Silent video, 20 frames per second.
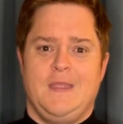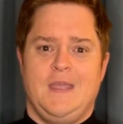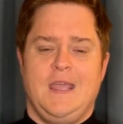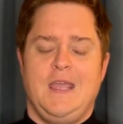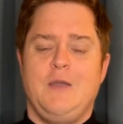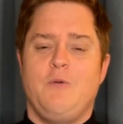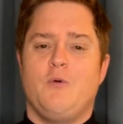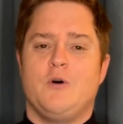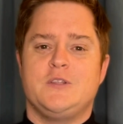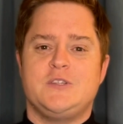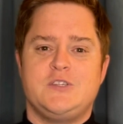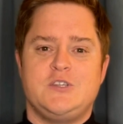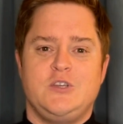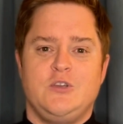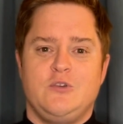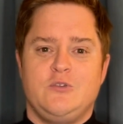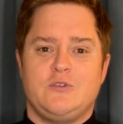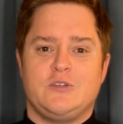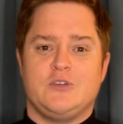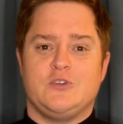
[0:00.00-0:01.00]
He wants
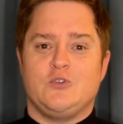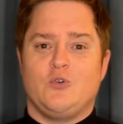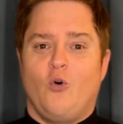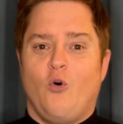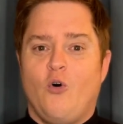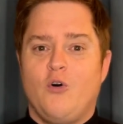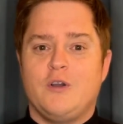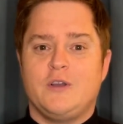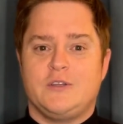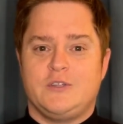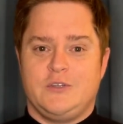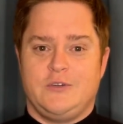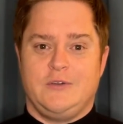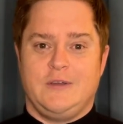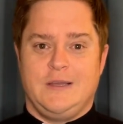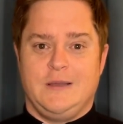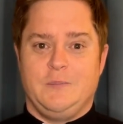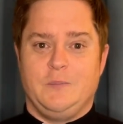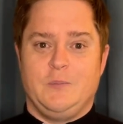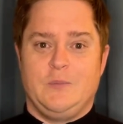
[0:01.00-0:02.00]
you to talk to
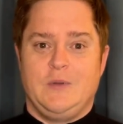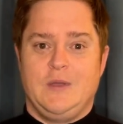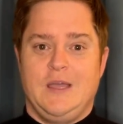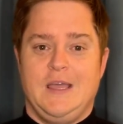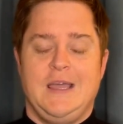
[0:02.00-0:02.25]
Him.